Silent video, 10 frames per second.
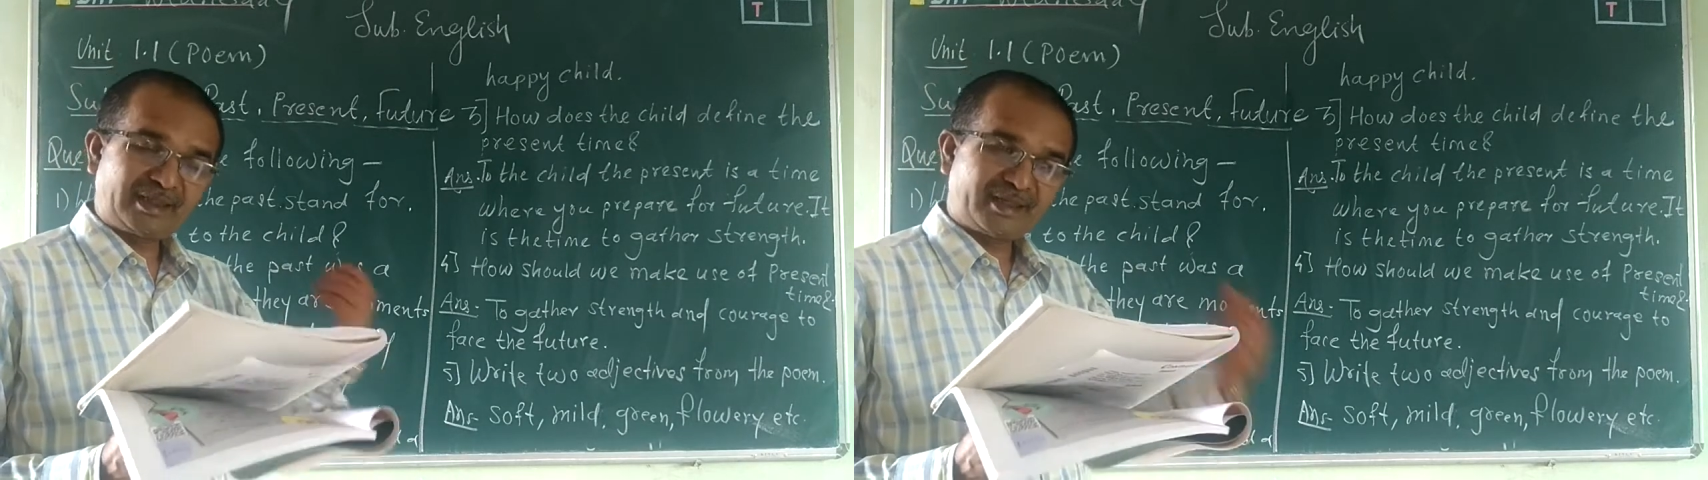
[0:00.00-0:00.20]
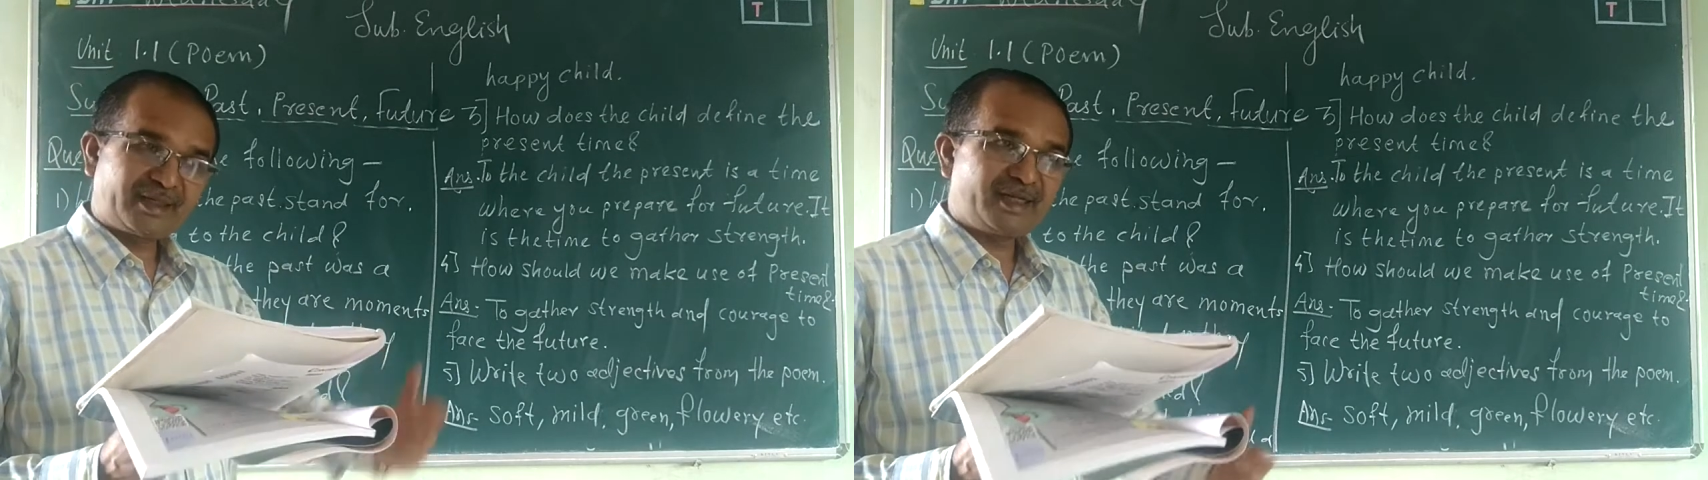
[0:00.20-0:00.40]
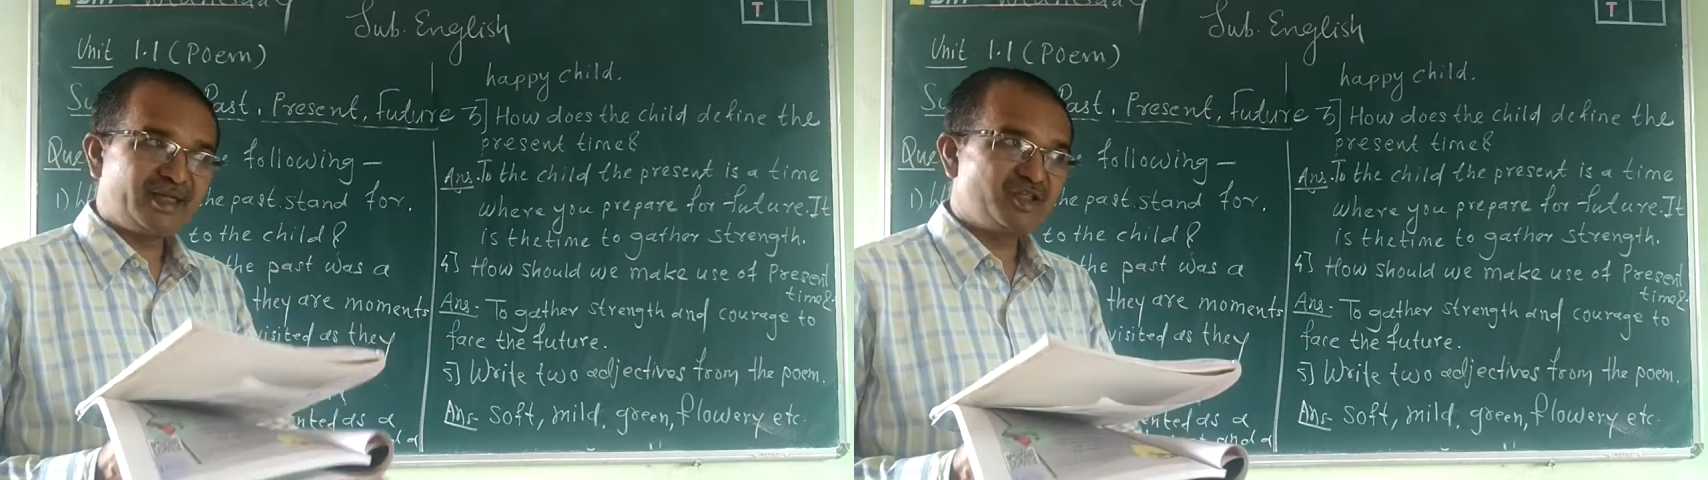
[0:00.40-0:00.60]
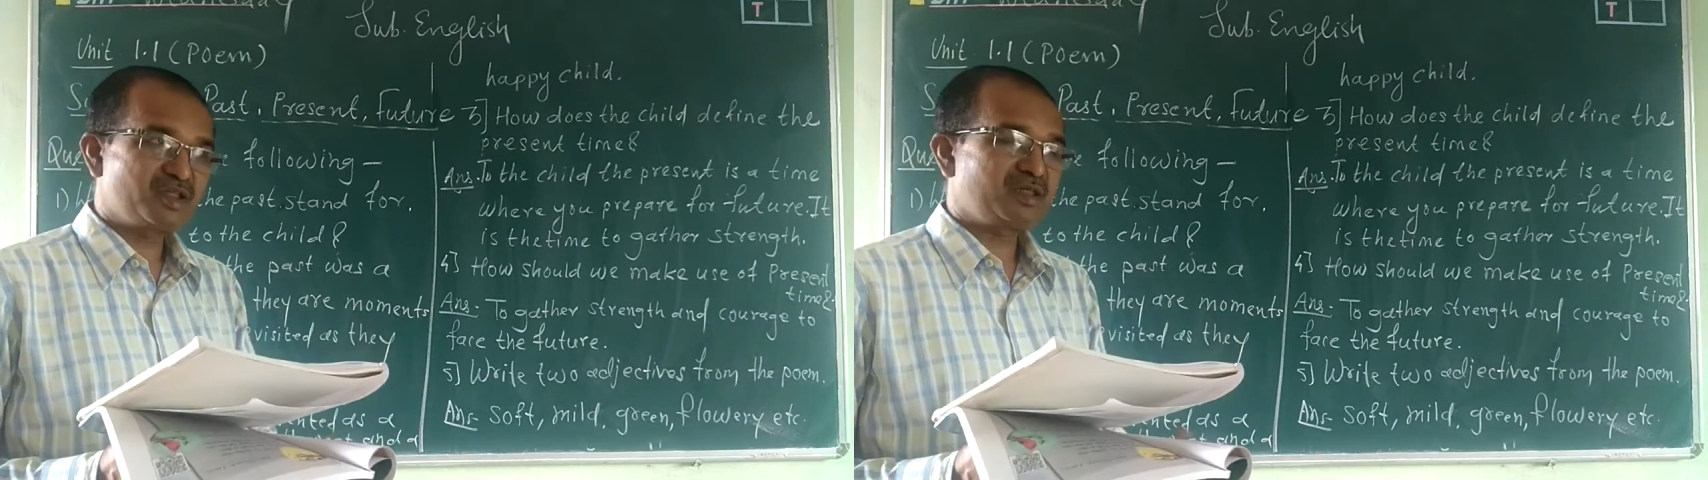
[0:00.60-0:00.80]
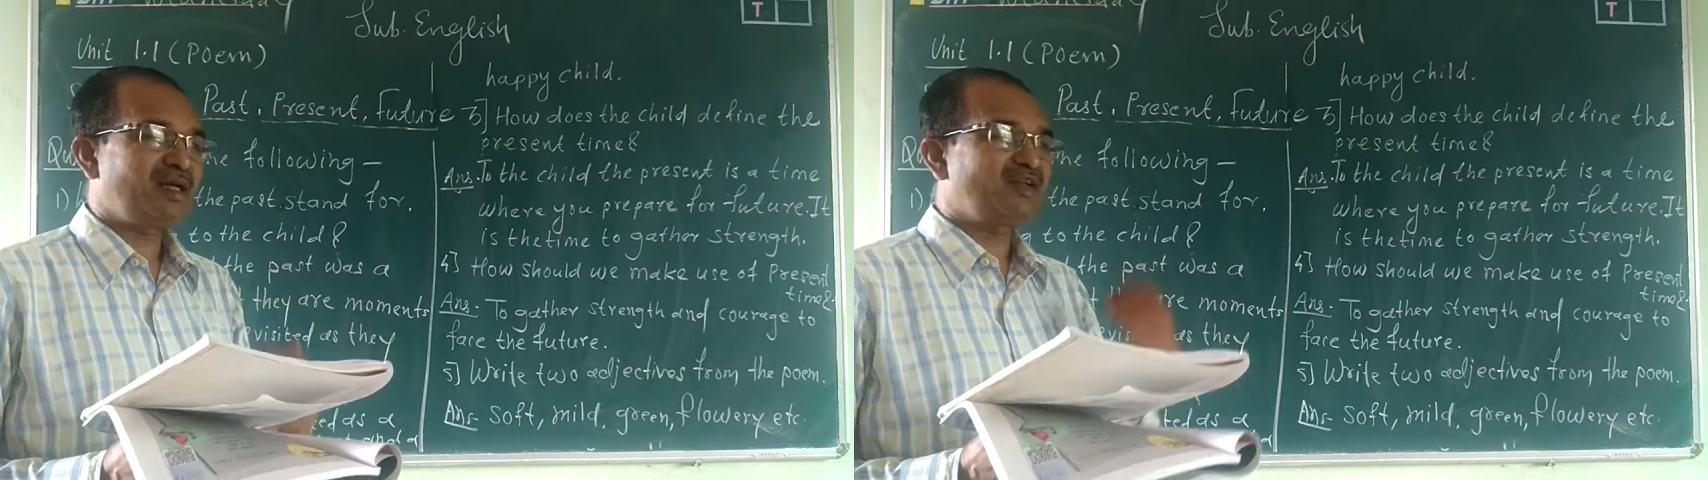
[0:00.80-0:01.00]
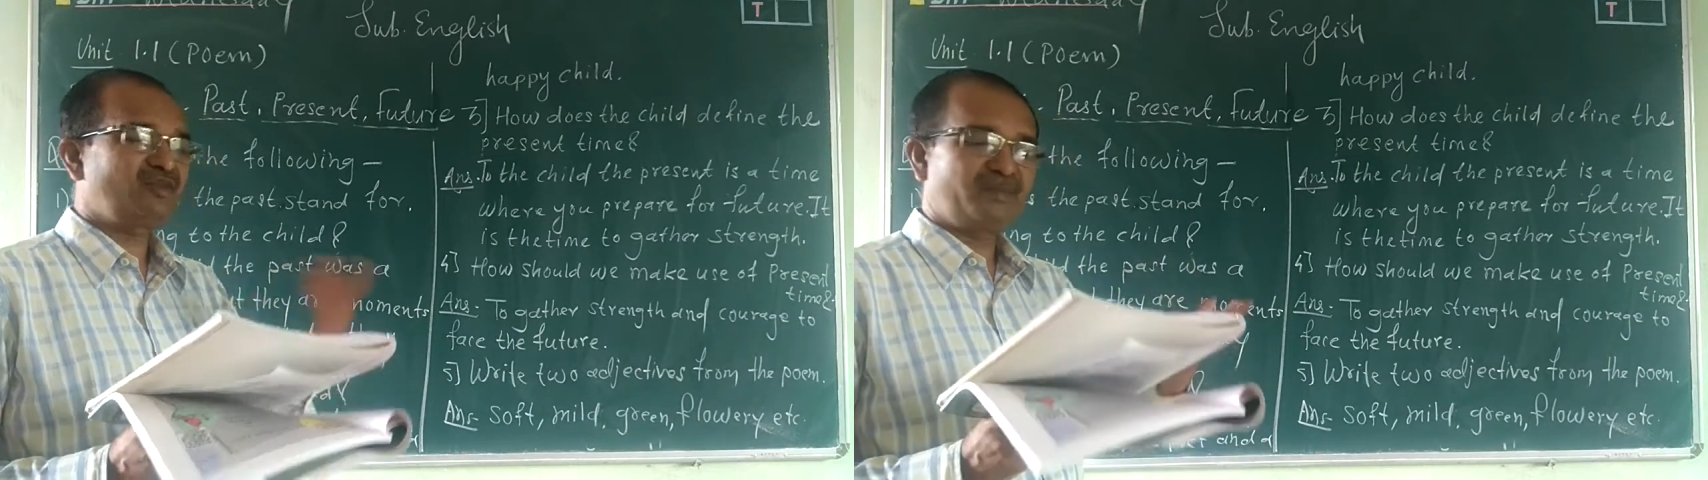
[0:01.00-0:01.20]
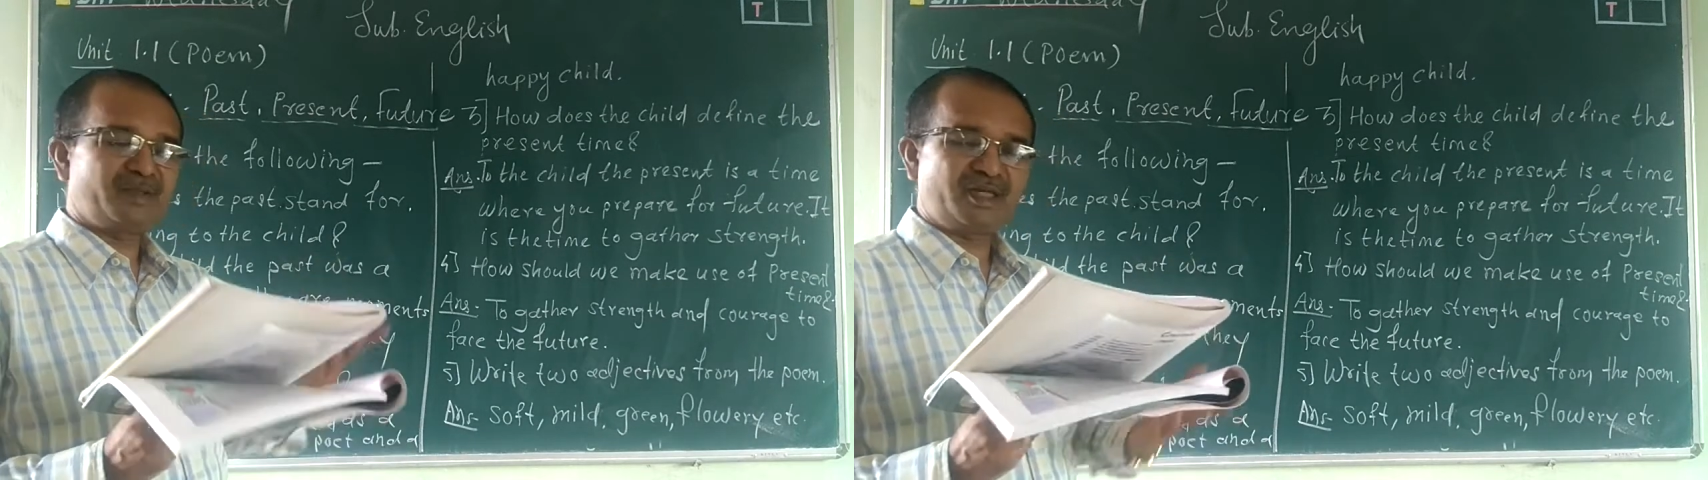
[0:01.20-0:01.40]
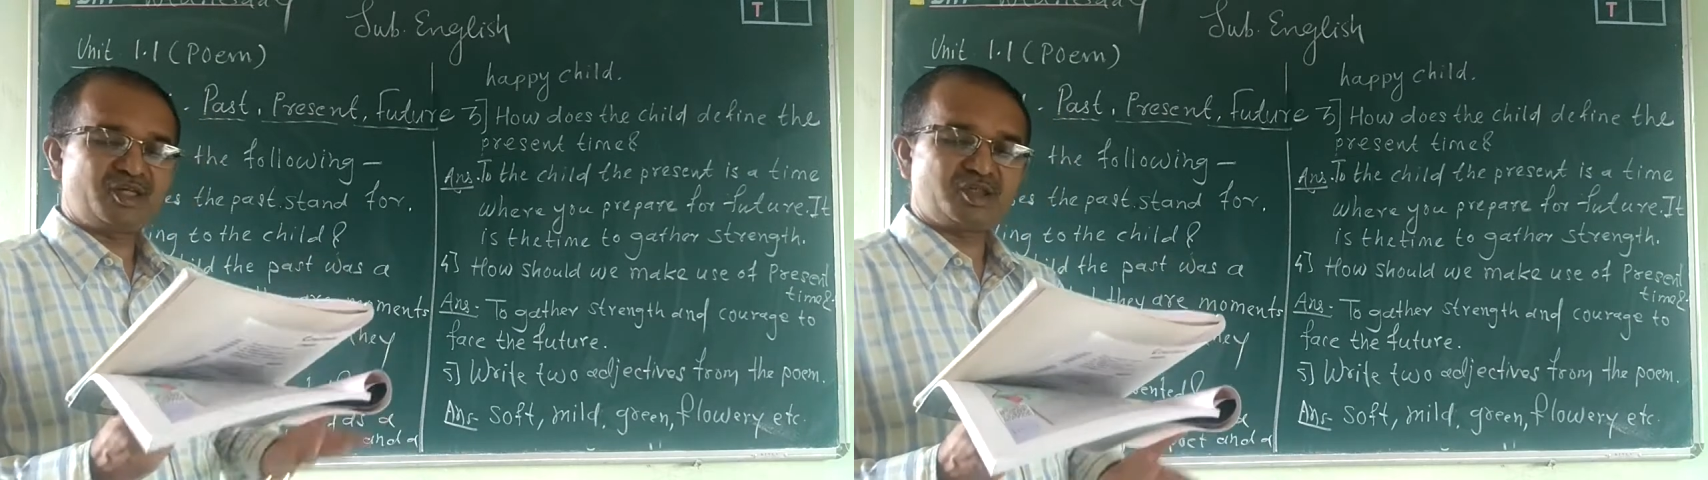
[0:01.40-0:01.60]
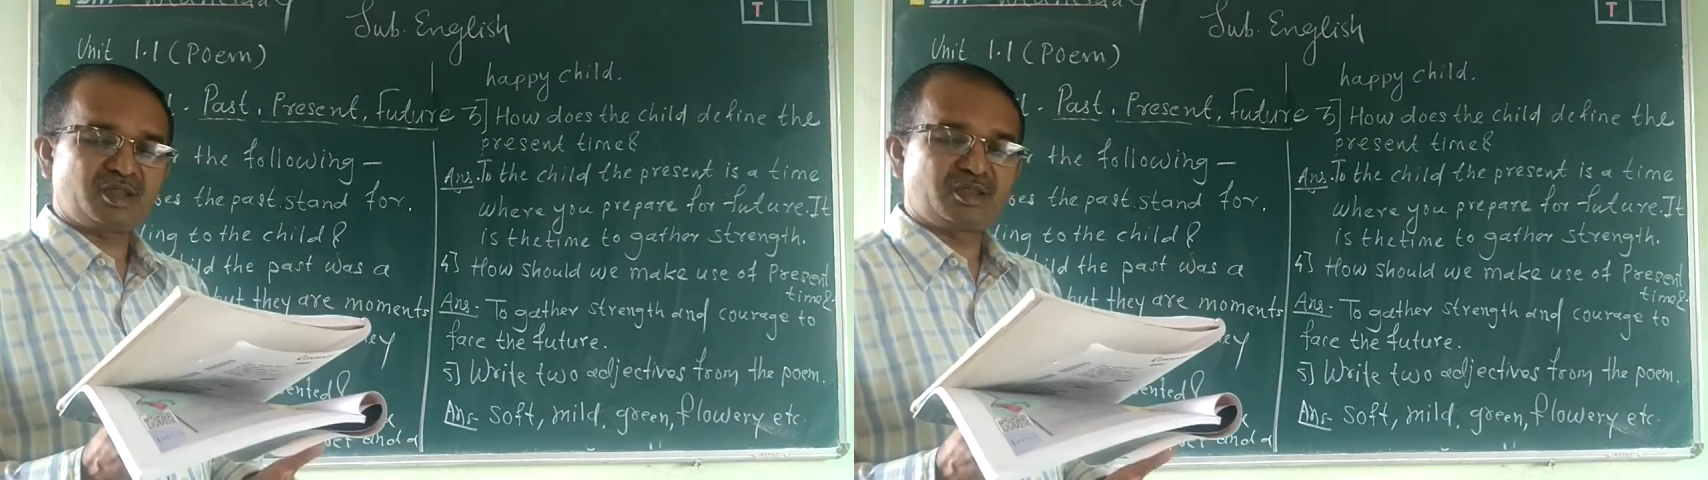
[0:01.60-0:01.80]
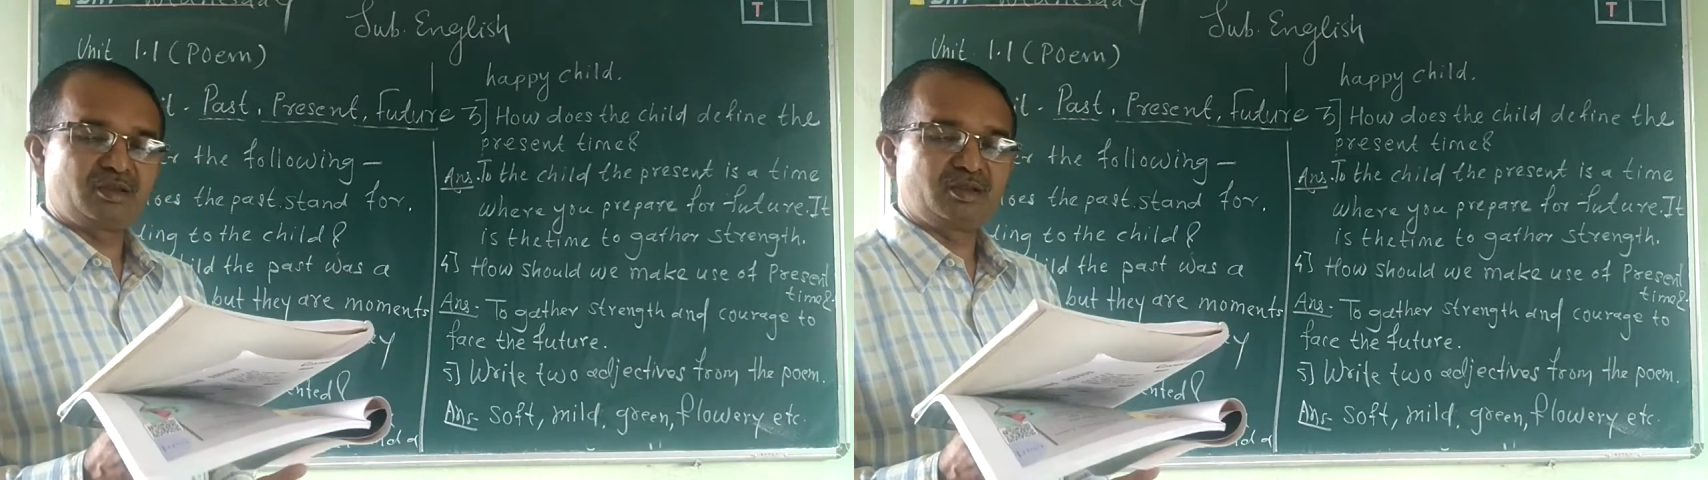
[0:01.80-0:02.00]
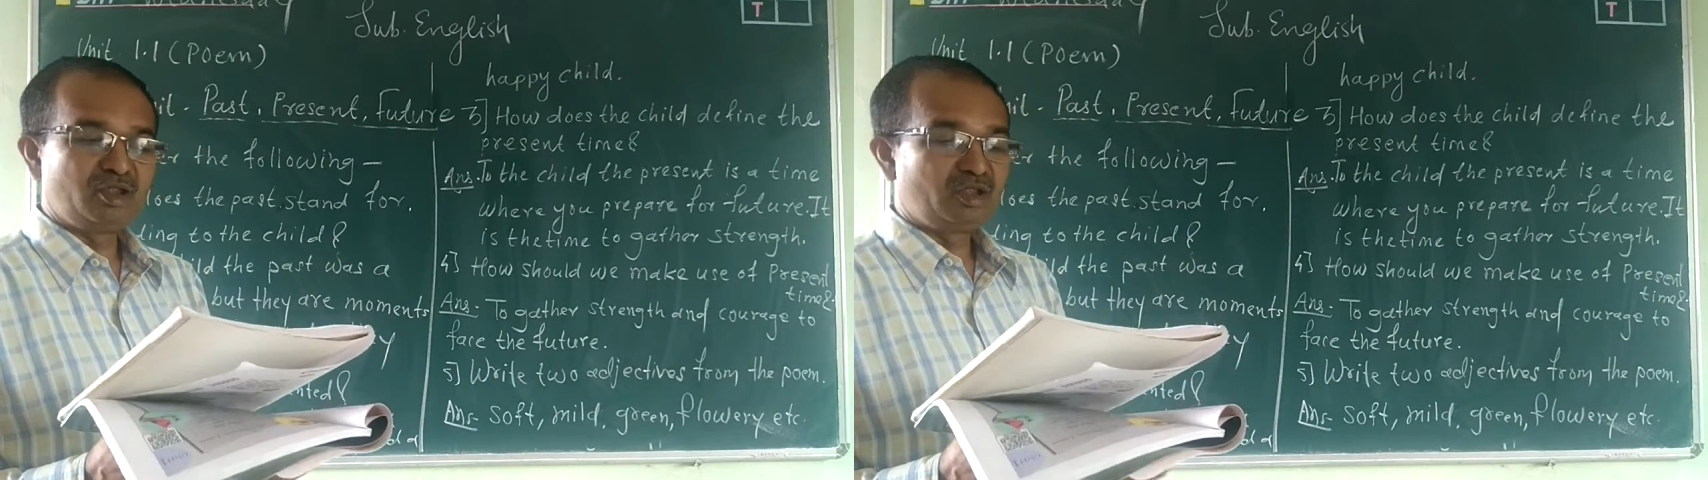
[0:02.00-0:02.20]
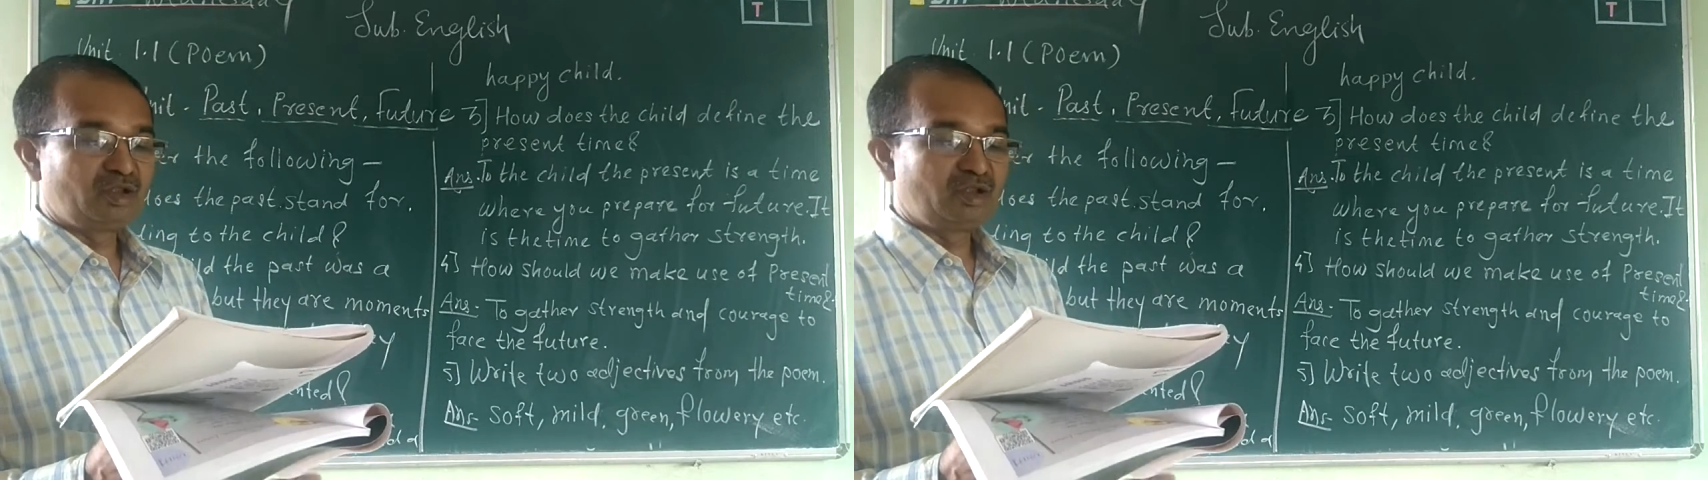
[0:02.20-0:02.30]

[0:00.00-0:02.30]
courage, aspiration